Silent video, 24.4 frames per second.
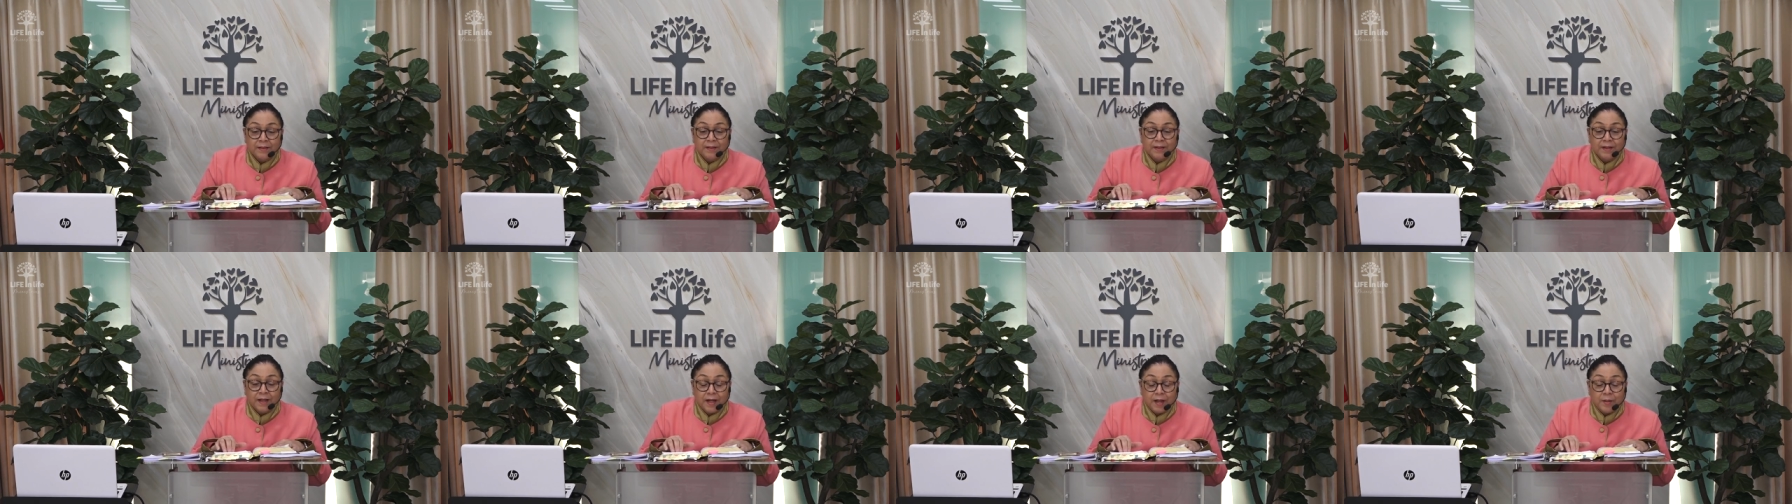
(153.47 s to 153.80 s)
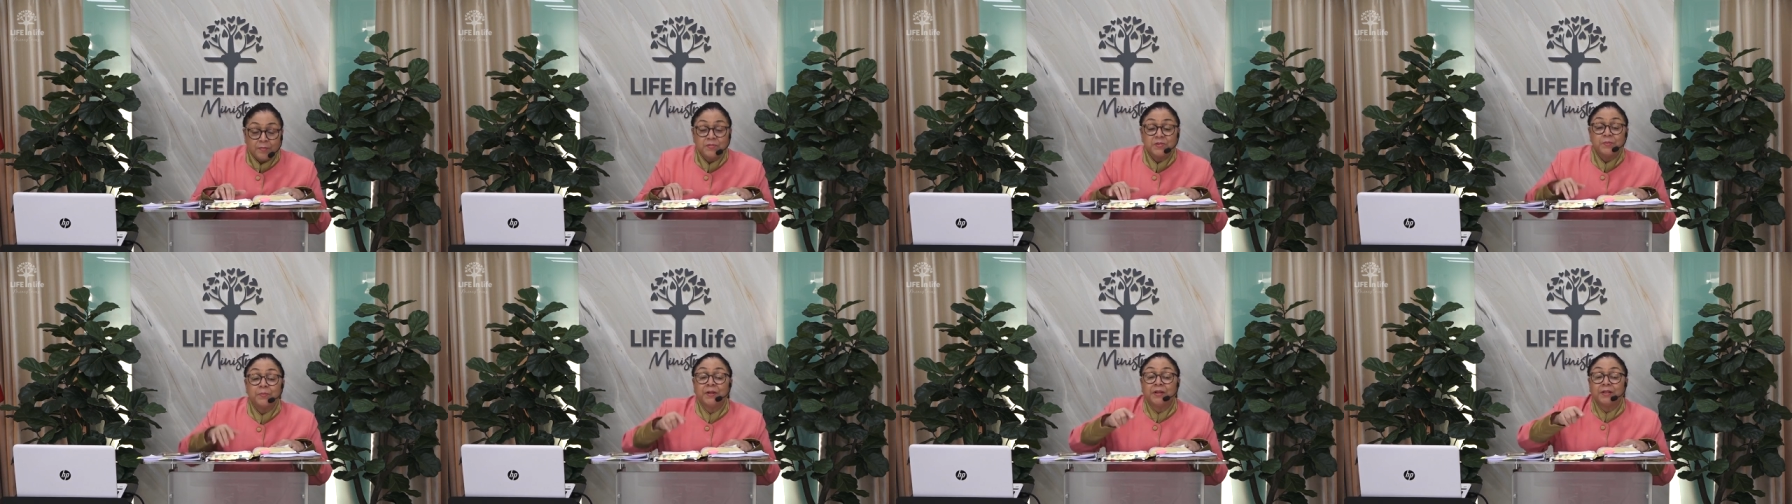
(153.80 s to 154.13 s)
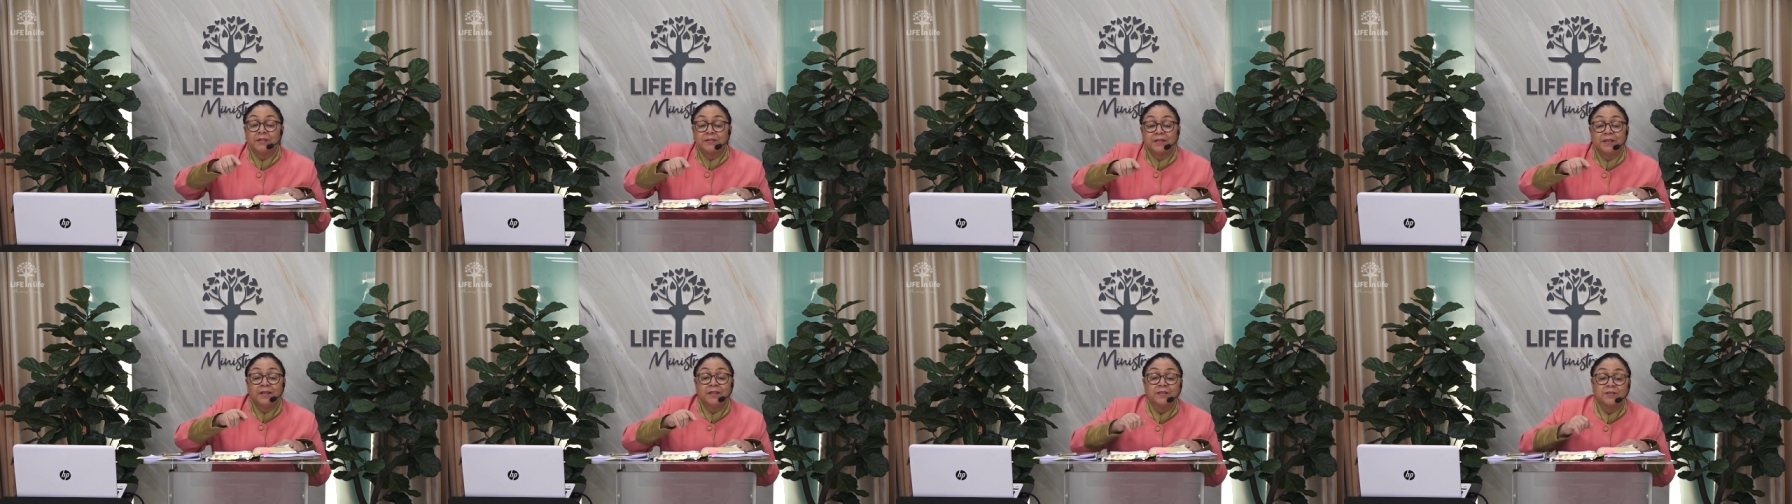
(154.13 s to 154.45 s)
comes
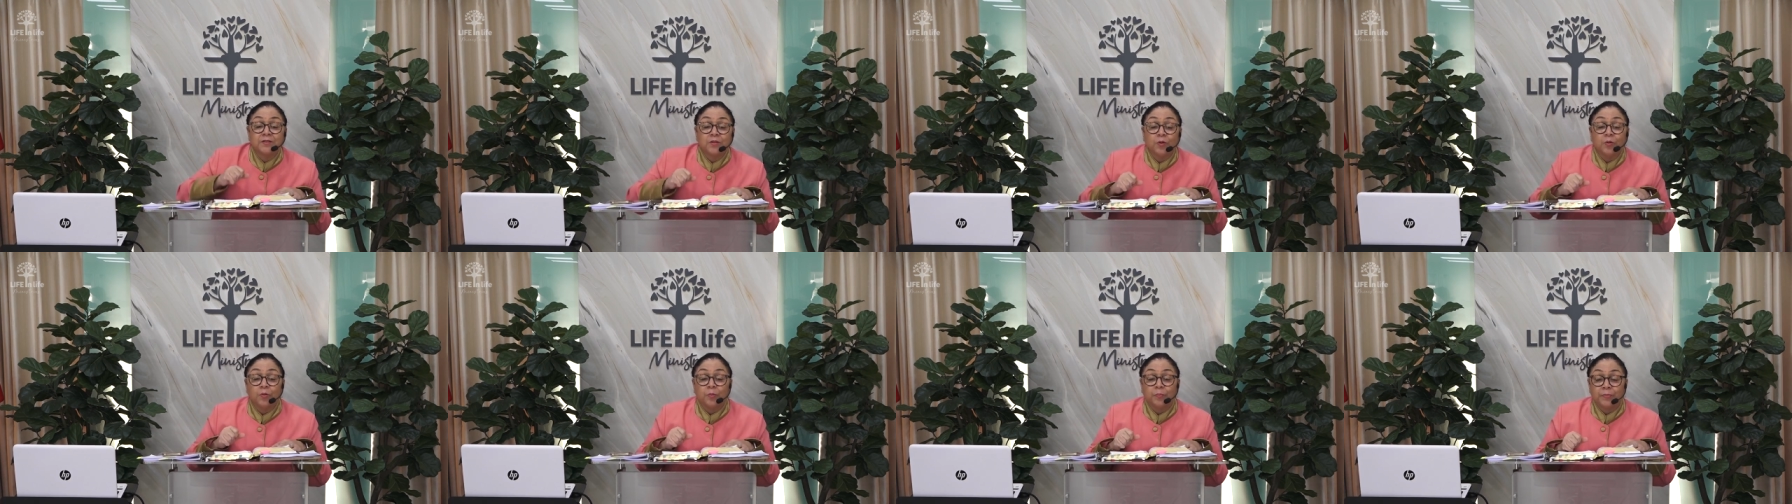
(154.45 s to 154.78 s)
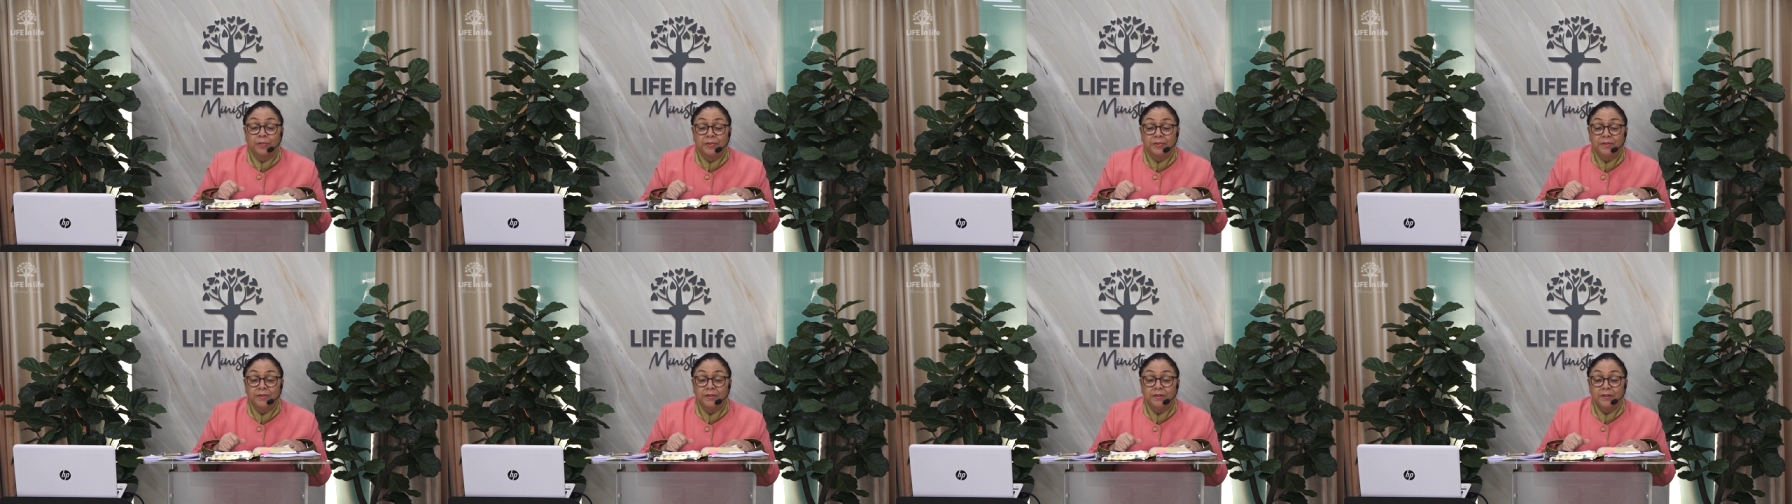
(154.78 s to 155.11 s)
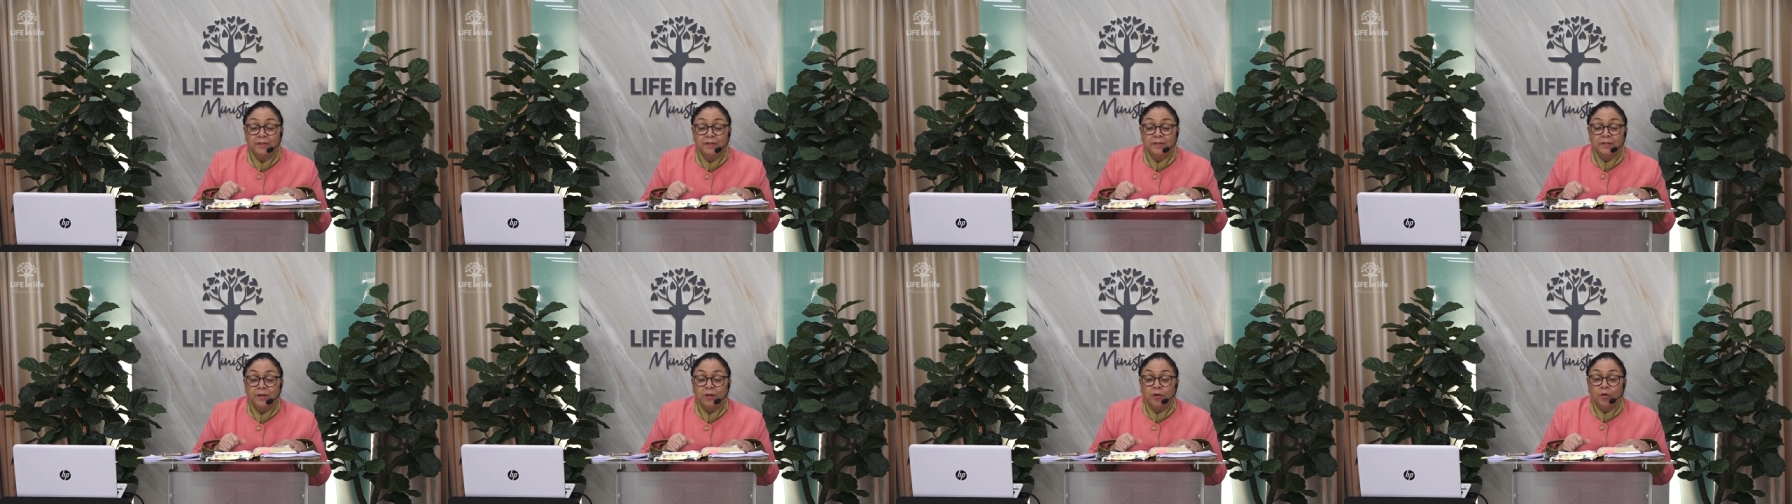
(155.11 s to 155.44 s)
because He is hope
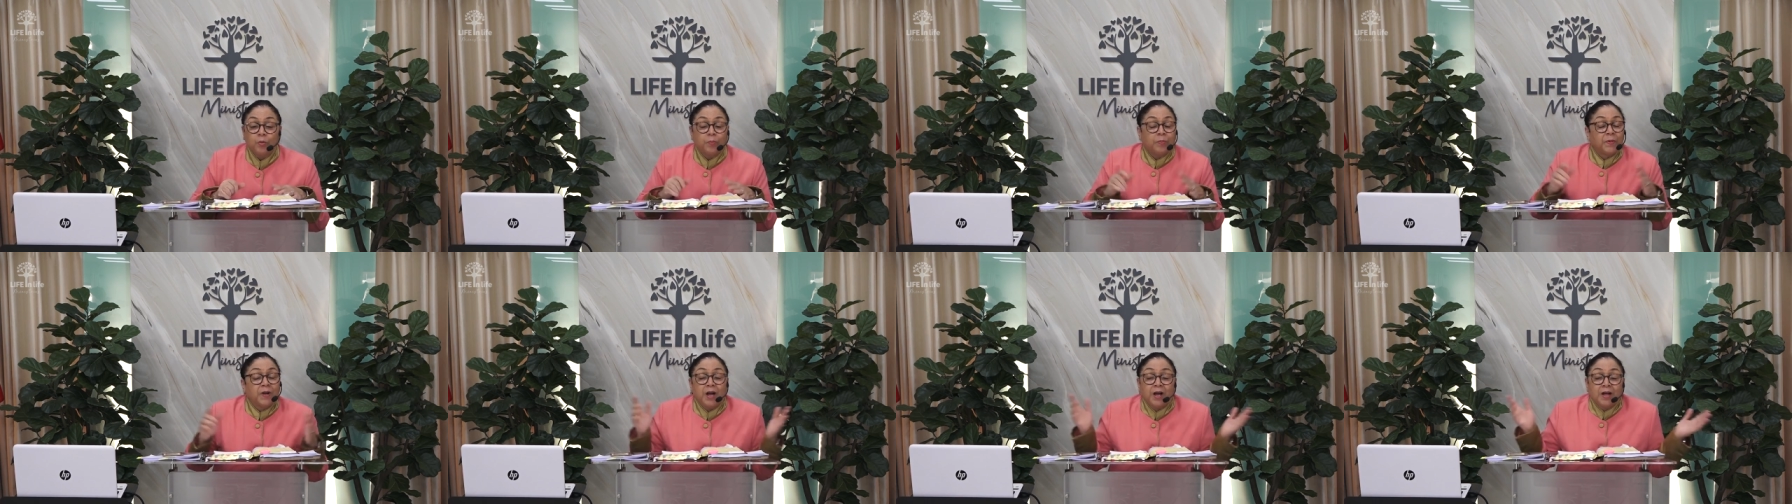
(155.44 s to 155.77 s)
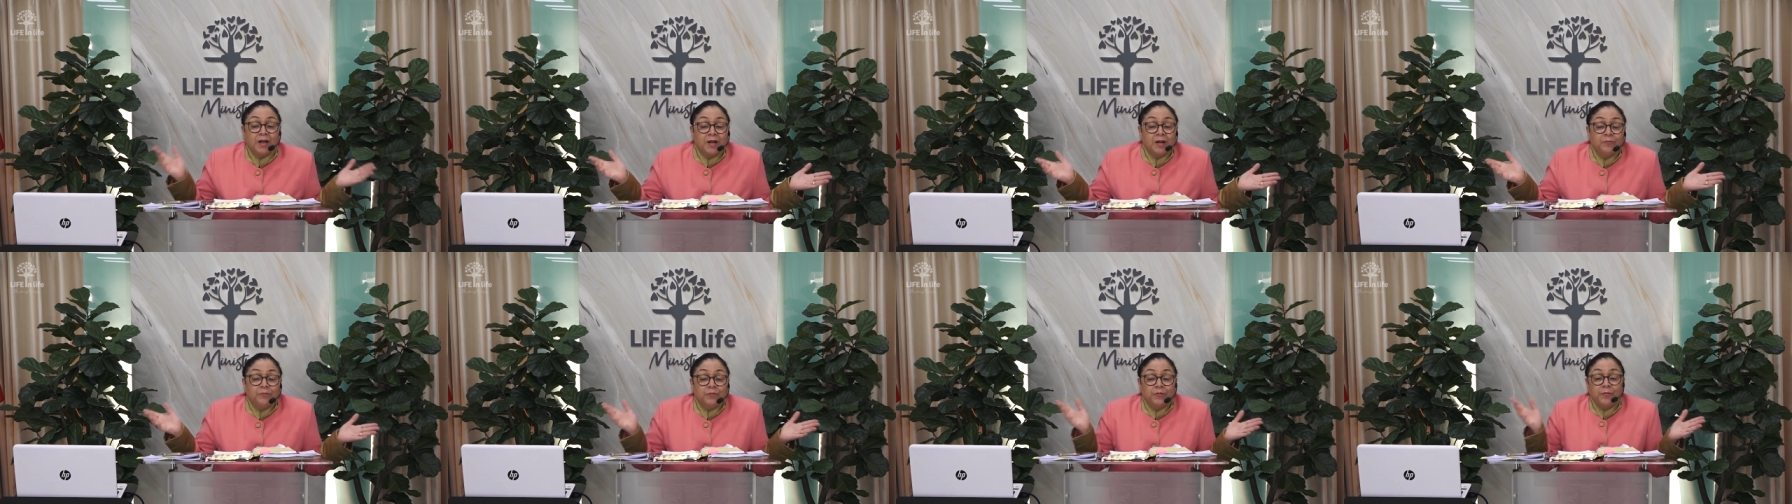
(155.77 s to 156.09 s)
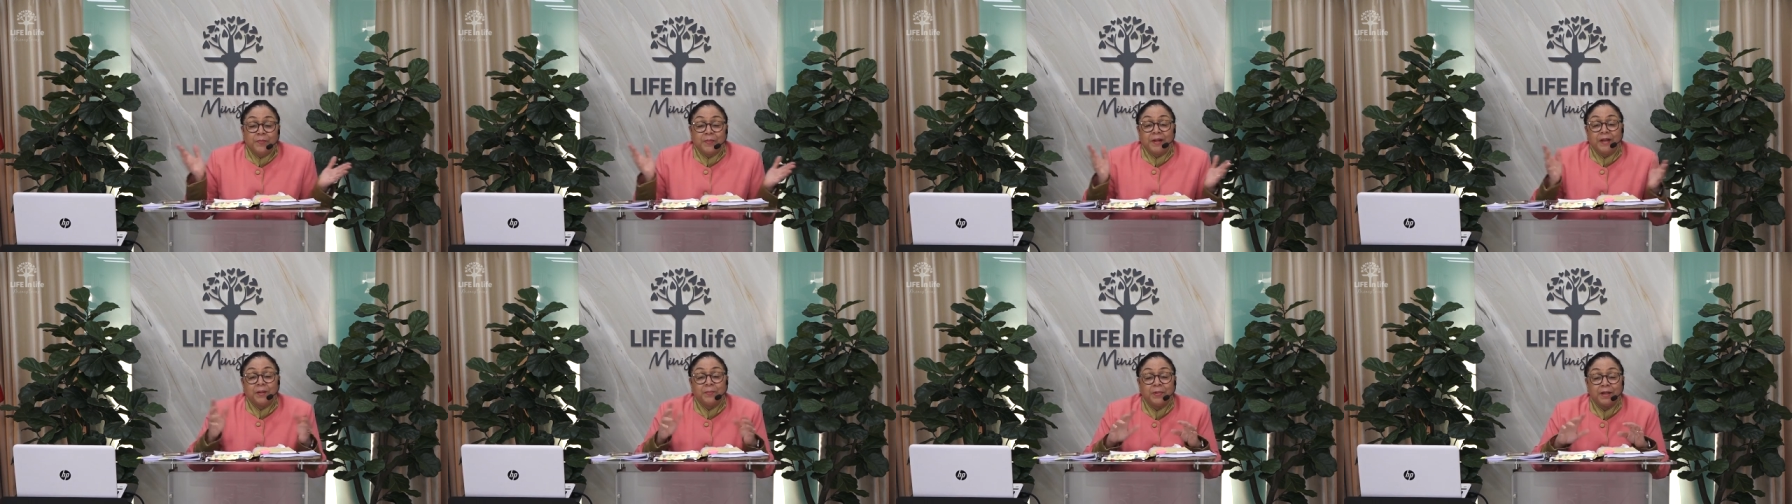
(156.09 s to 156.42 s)
hope can't come
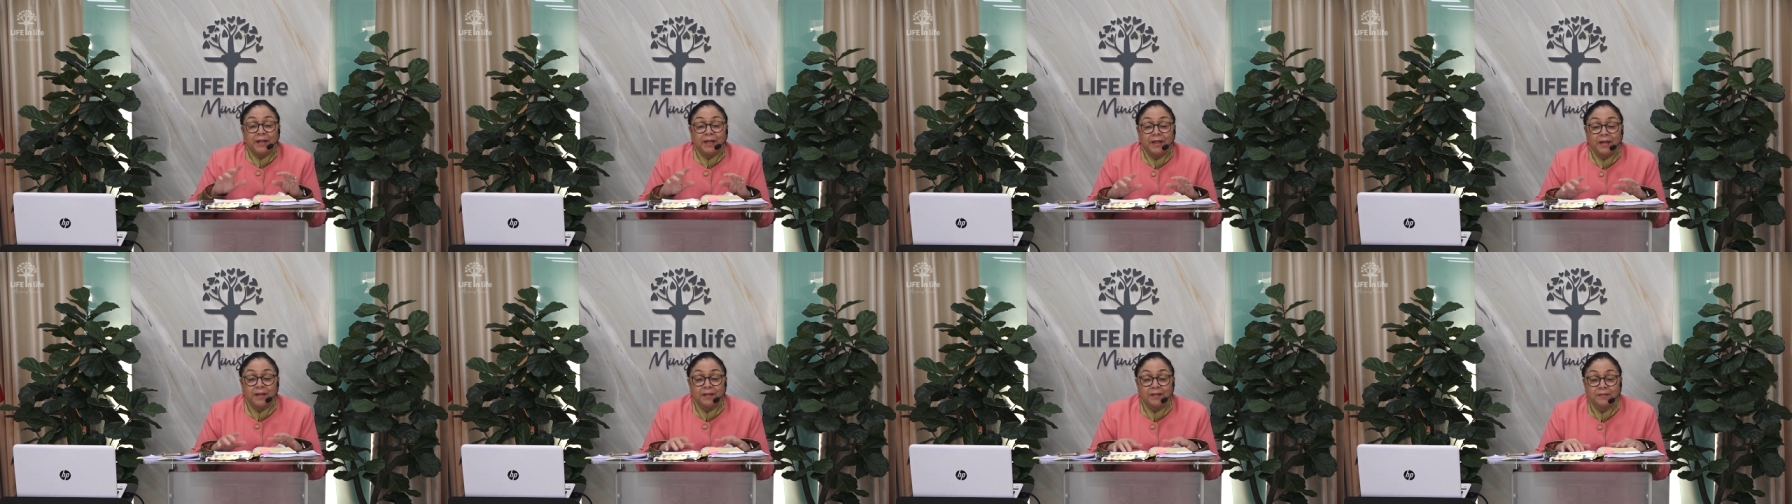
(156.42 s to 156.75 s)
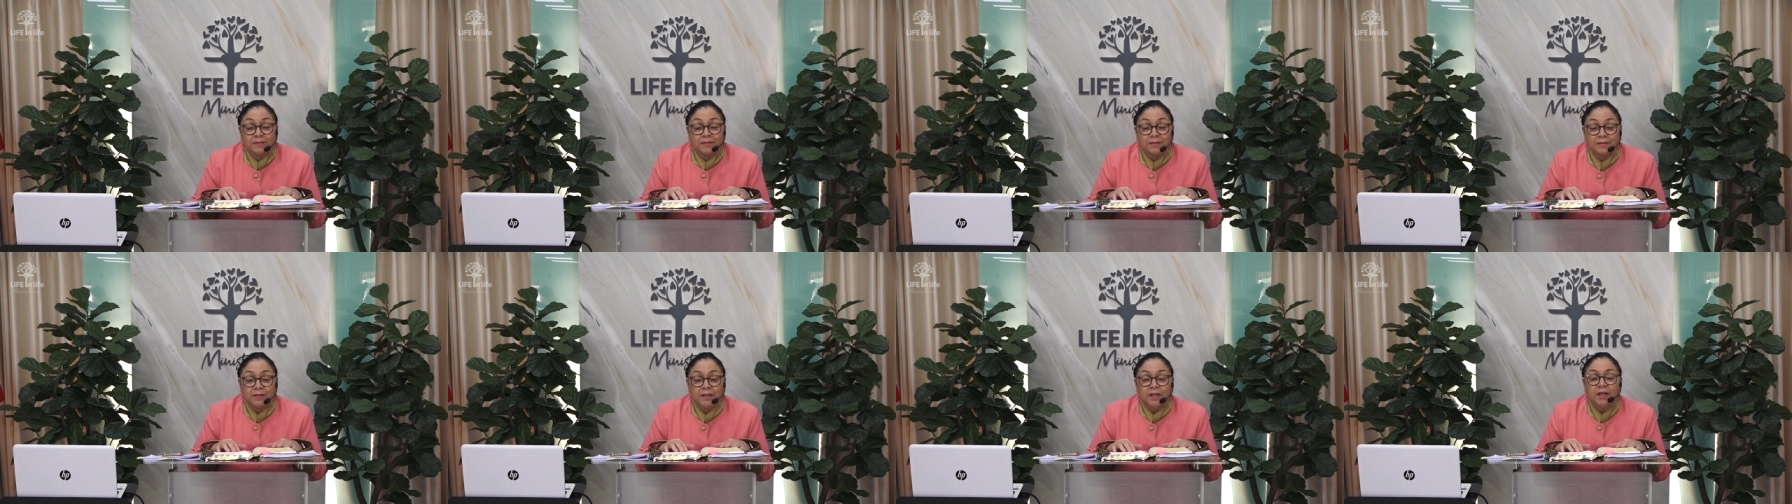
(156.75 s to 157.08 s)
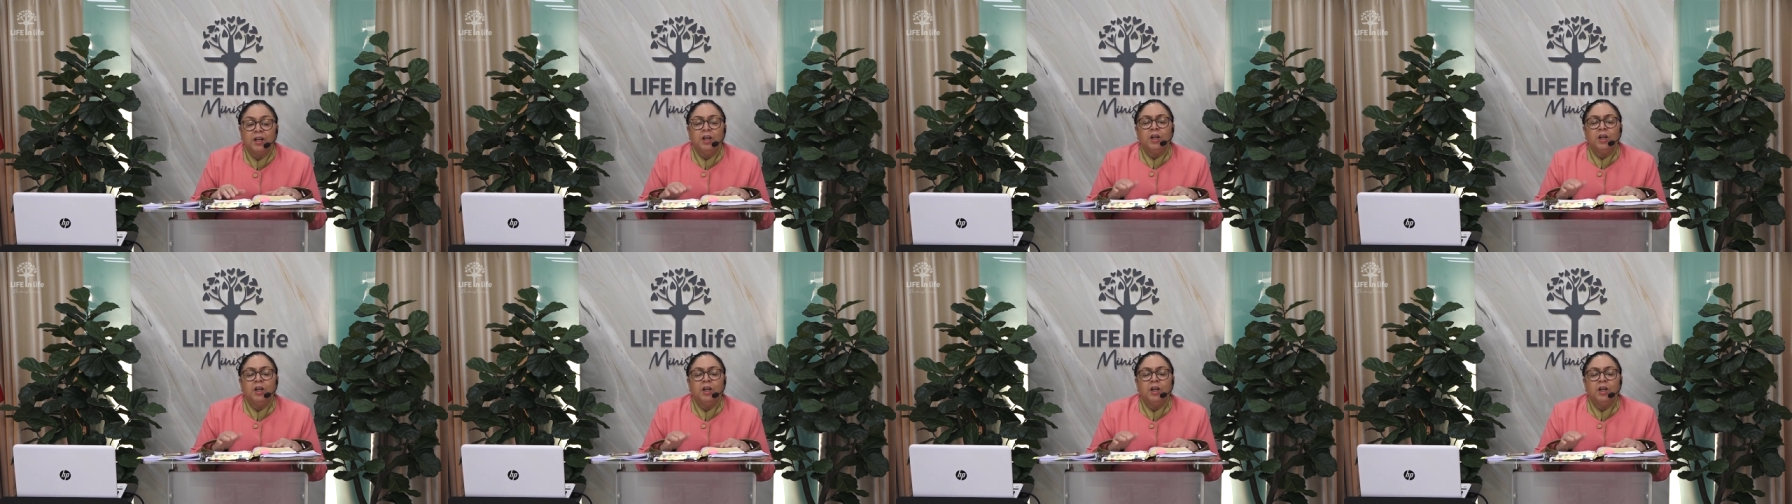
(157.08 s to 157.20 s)
from anybody else.